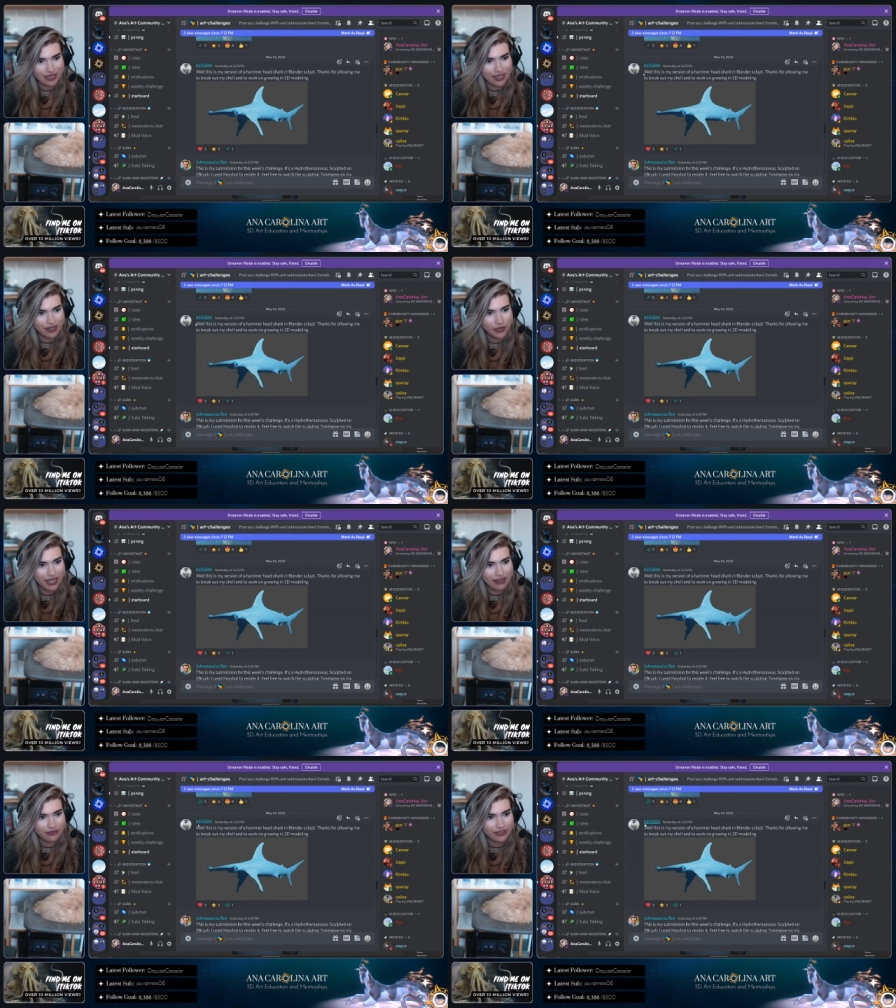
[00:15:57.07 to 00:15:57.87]
Then
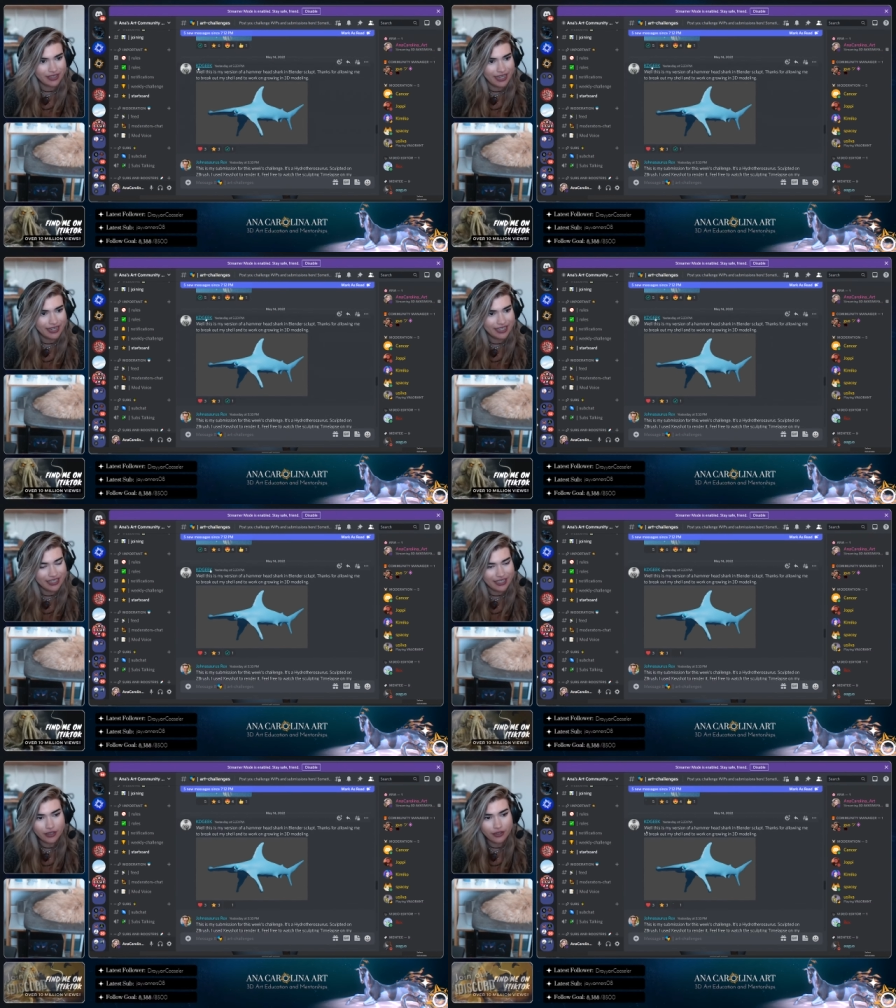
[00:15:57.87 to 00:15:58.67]
we have
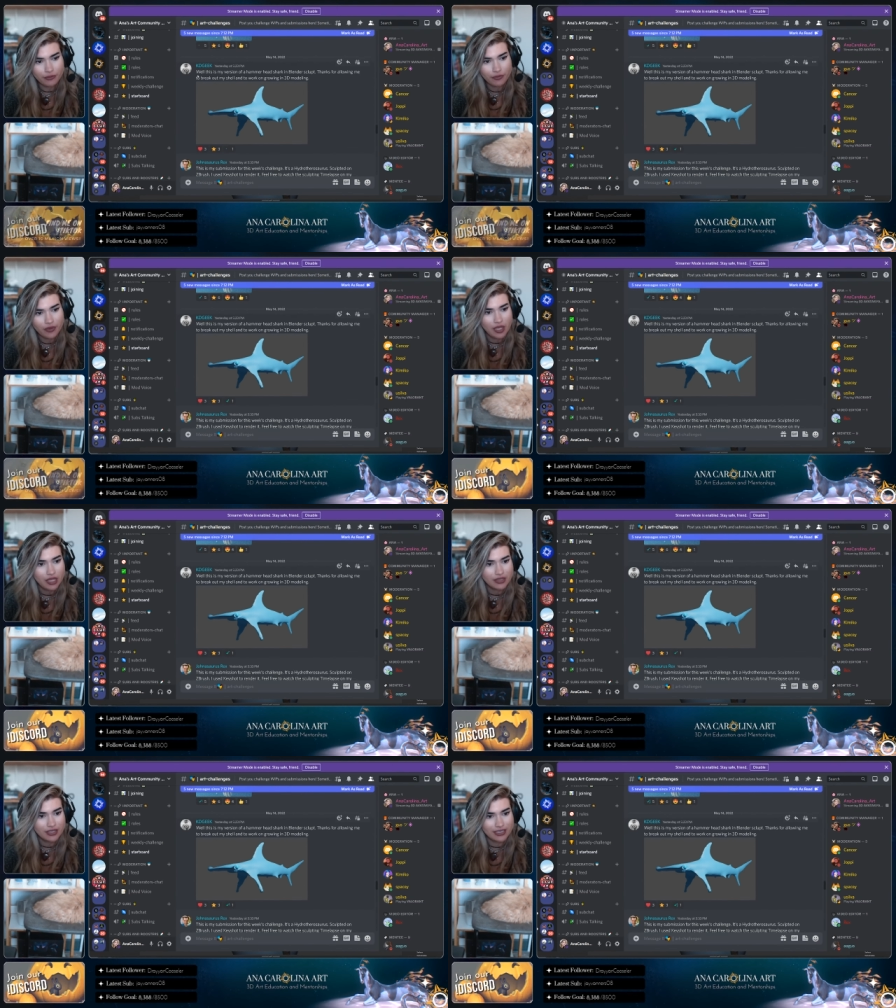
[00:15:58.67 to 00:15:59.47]
Katie Geek.
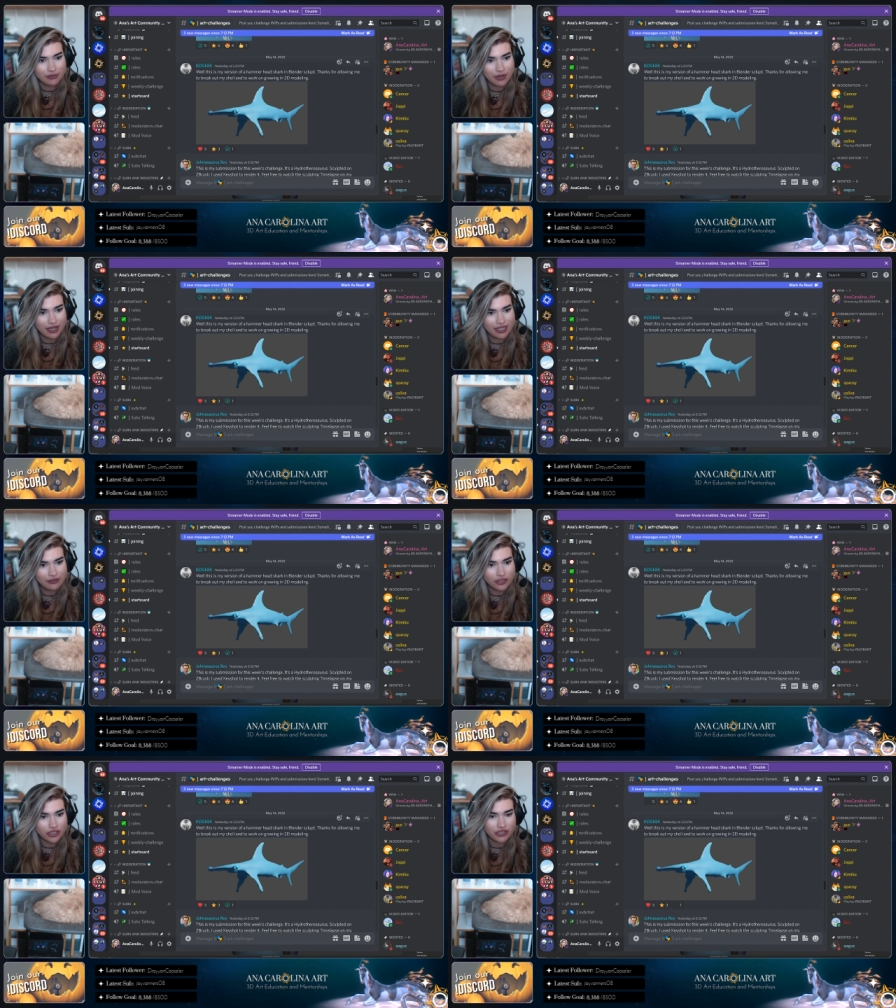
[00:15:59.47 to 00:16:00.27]
This is
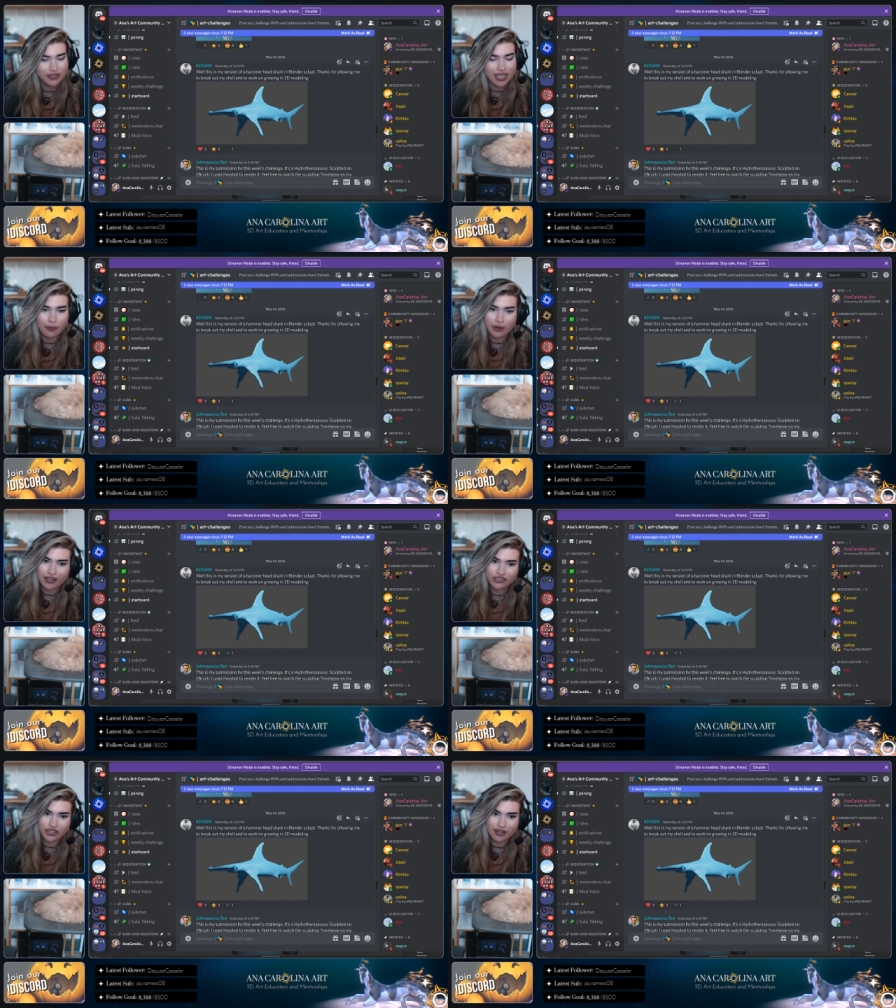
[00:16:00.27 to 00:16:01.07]
my version of a
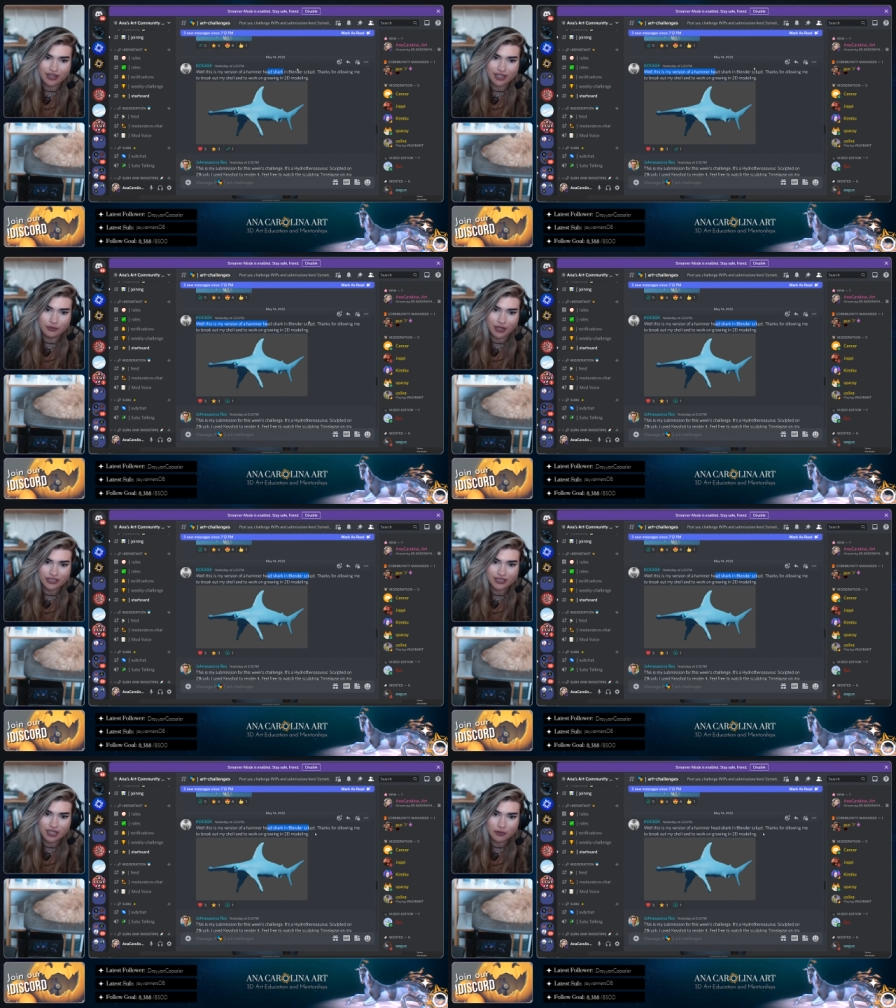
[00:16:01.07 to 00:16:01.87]
hammerhead shark in
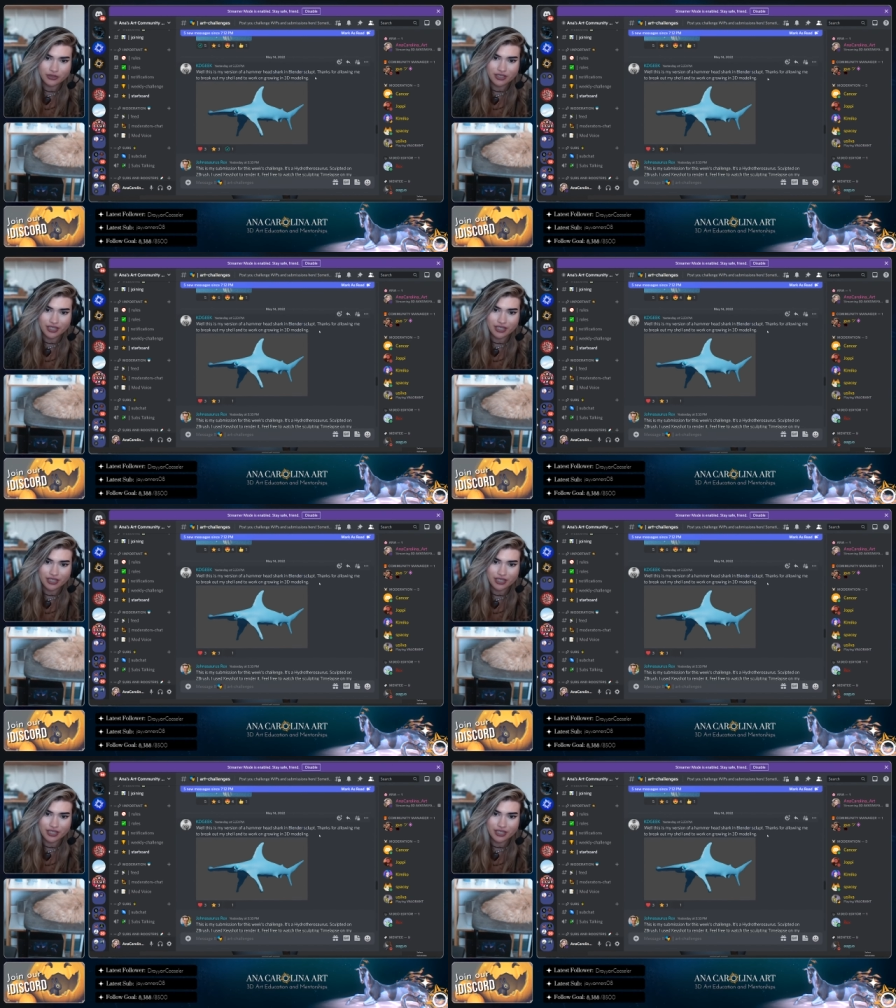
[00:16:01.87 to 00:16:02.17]
Blender Sculpt.